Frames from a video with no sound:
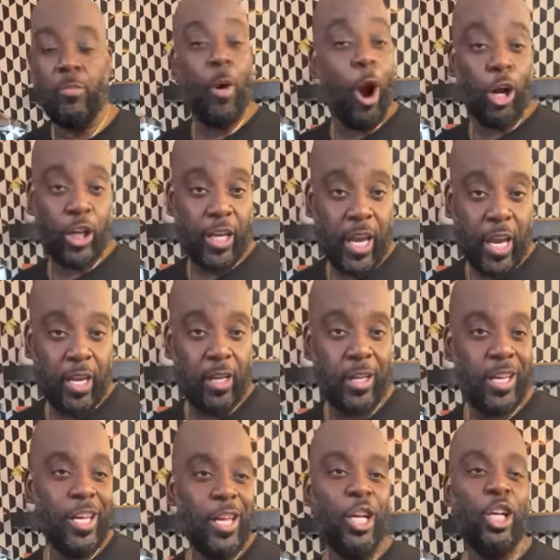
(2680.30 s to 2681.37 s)
market,
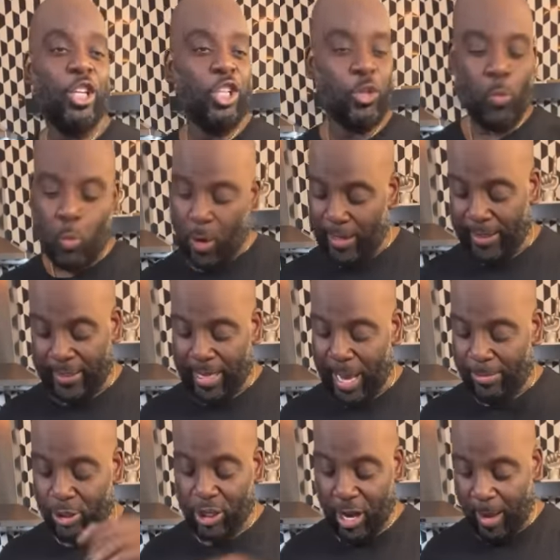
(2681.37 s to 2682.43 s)
one
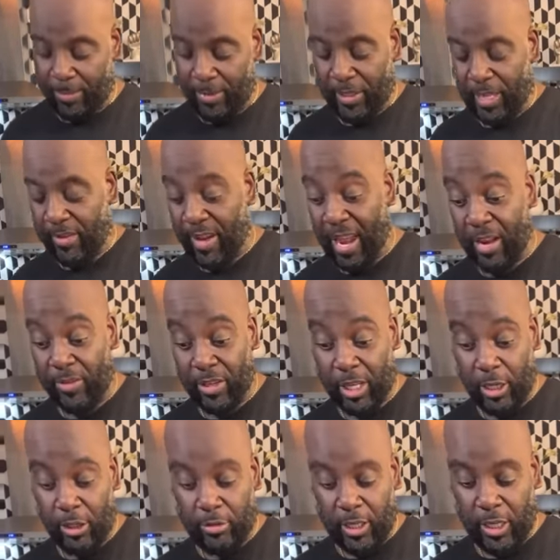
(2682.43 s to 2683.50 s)
stop shopping, they got
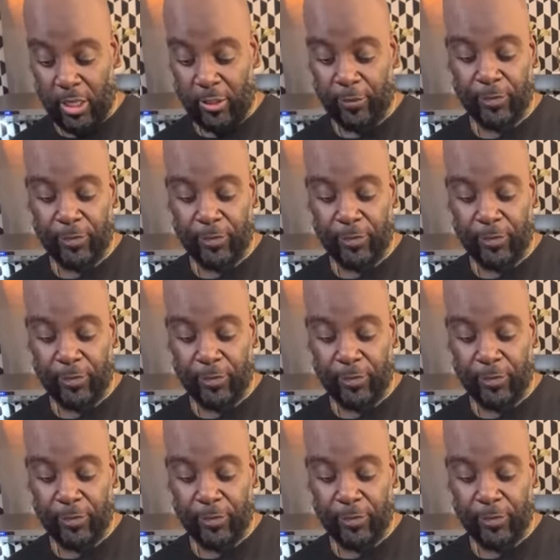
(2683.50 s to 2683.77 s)
everything you need.